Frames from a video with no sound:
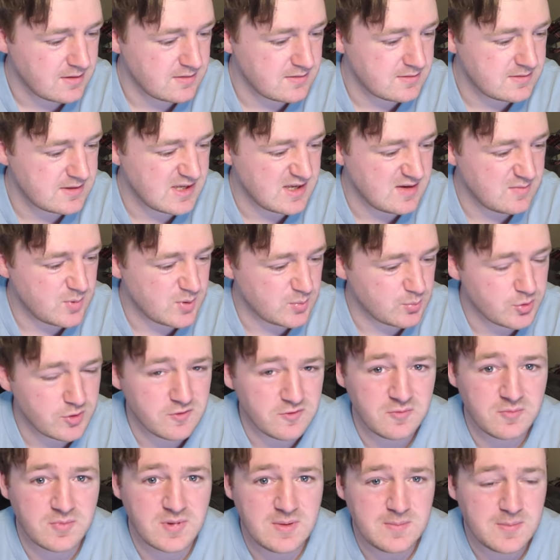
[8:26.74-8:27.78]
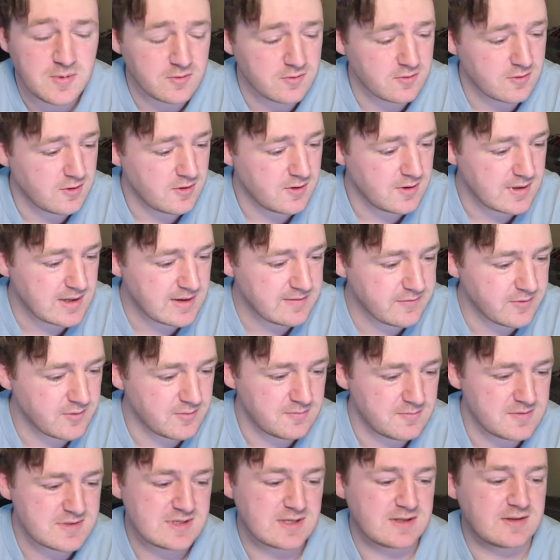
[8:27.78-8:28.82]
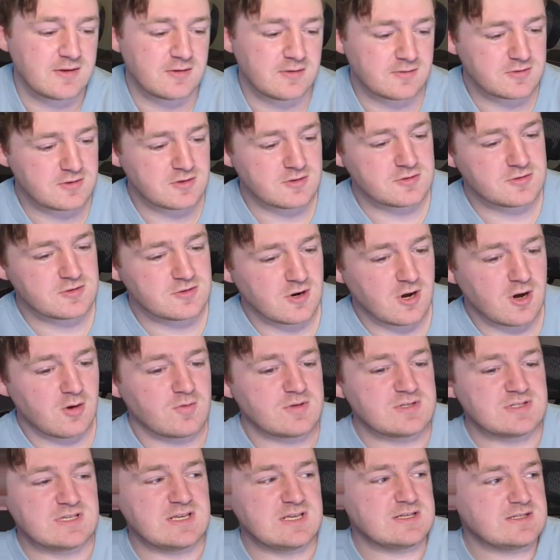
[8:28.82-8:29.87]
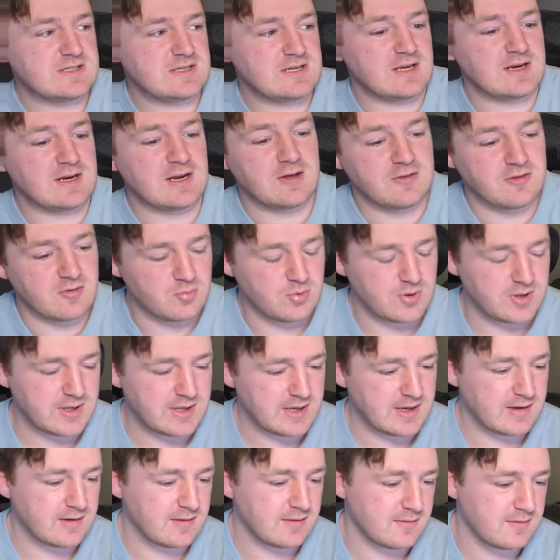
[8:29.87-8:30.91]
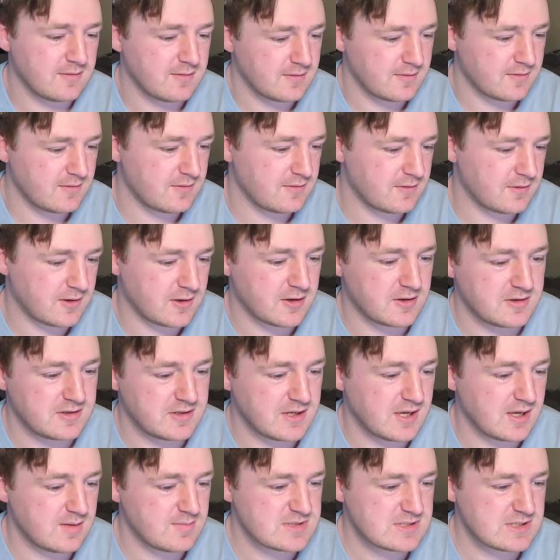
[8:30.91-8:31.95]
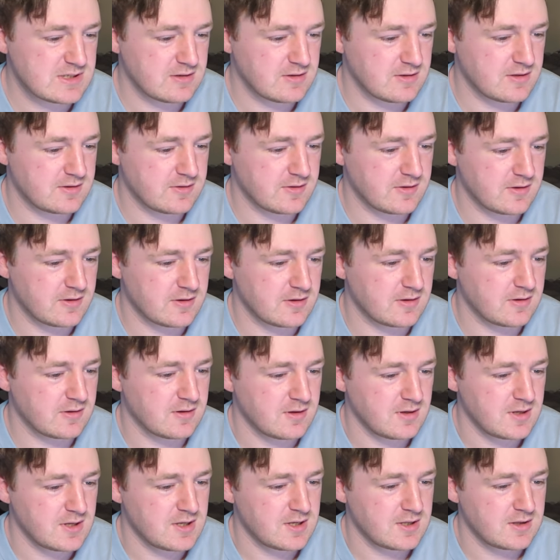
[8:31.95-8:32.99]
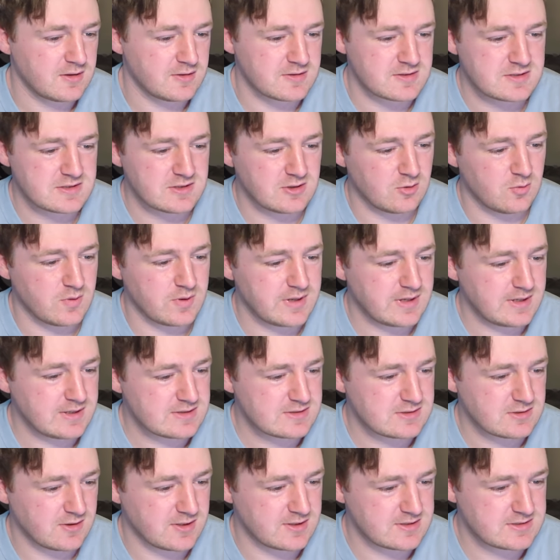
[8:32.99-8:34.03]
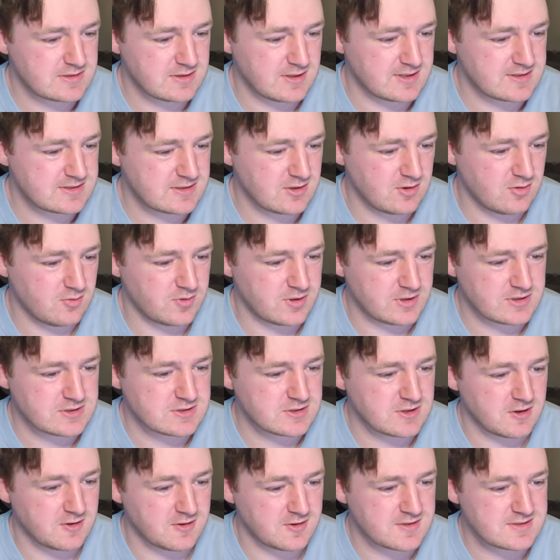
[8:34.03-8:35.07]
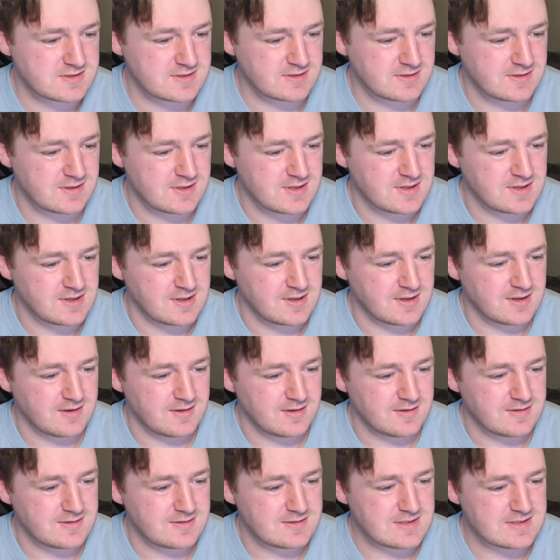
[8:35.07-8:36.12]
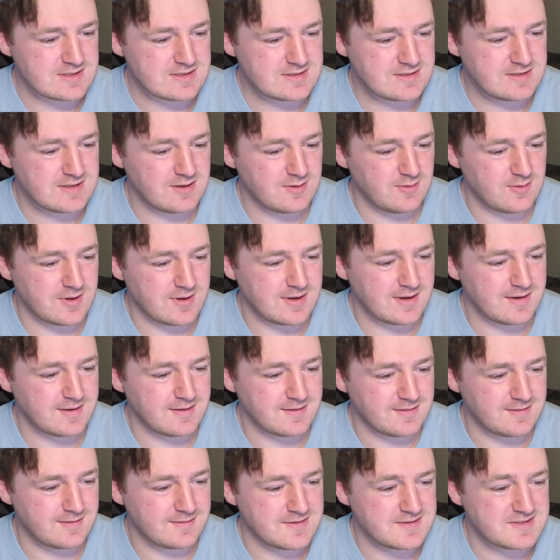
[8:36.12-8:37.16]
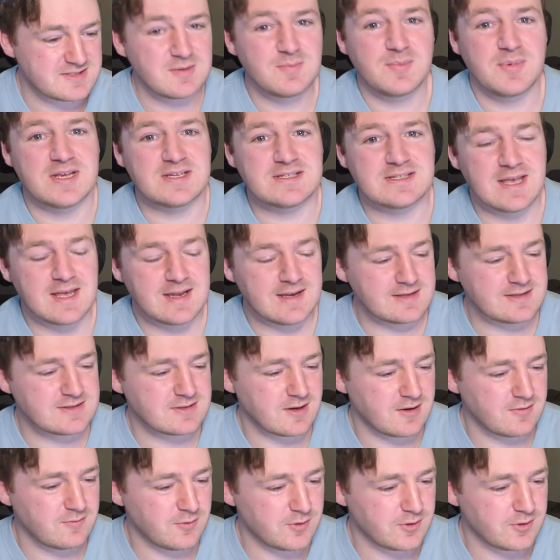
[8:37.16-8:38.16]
They've been proving people wrong. Everyone said their draw was easy, and now they're playing hard games here, and they're still winning. So let's go with the Sharks just to piss edits off.